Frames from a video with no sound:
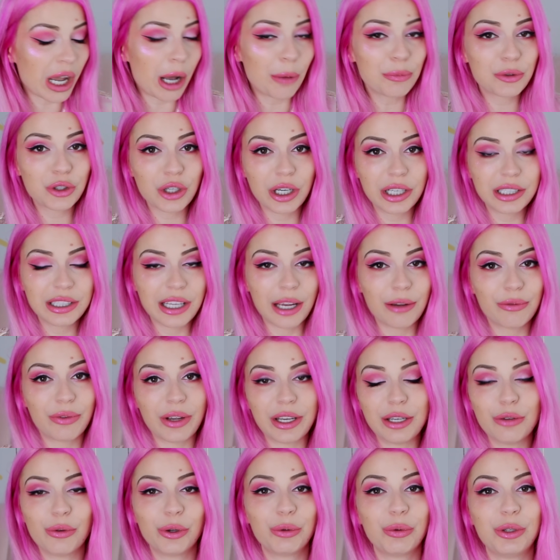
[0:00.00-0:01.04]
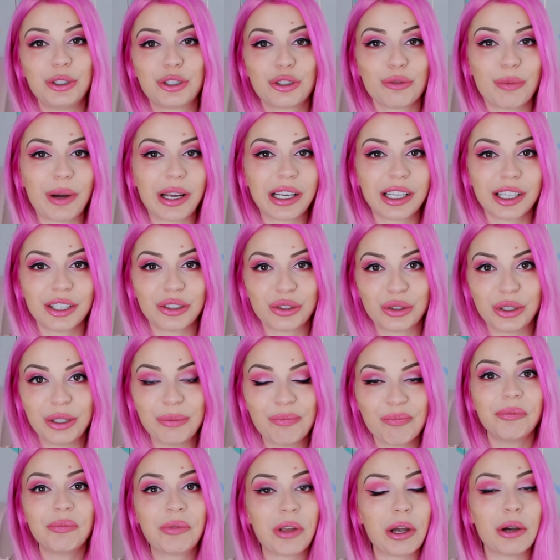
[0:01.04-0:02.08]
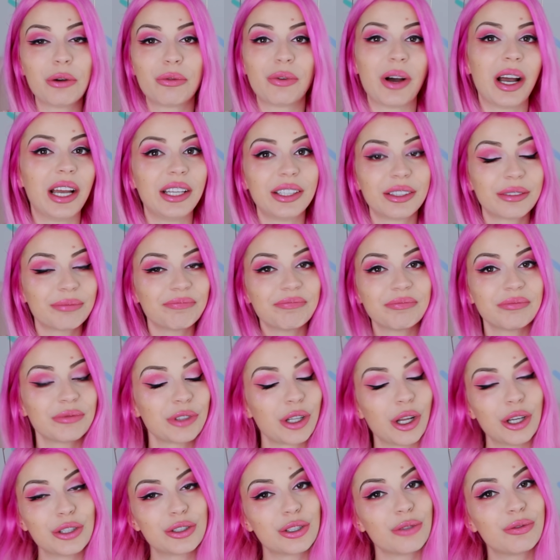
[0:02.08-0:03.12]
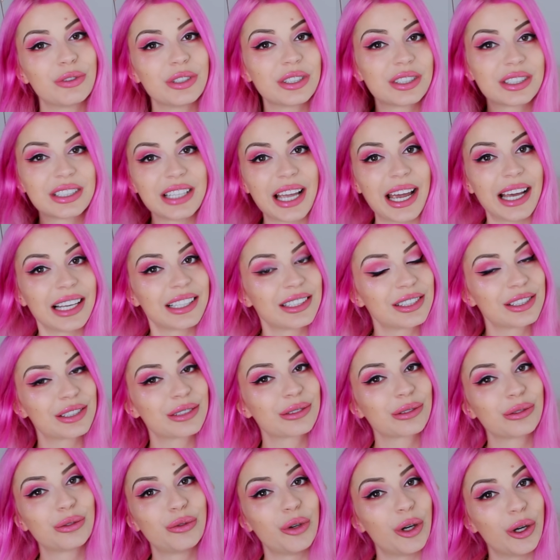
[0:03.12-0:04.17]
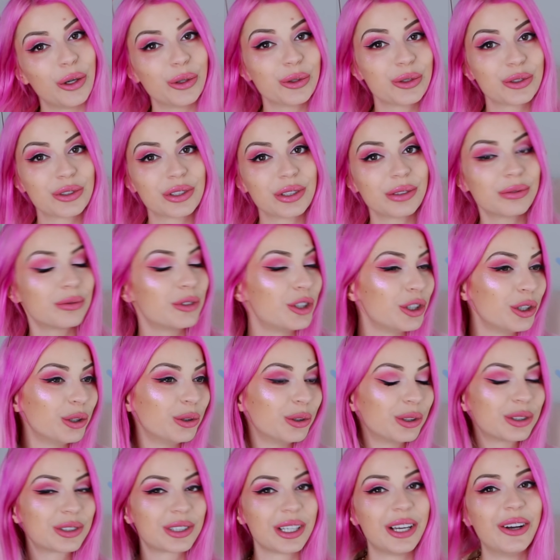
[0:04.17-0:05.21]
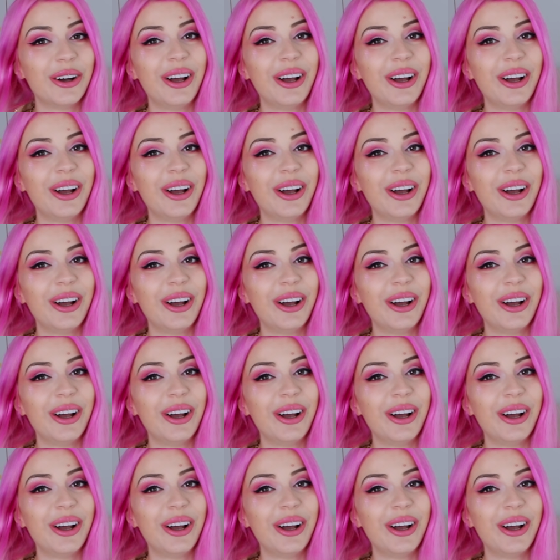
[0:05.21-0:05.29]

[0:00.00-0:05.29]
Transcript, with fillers: I'm sure that if anyone went to my country, they would find lots of the snacks gross too, so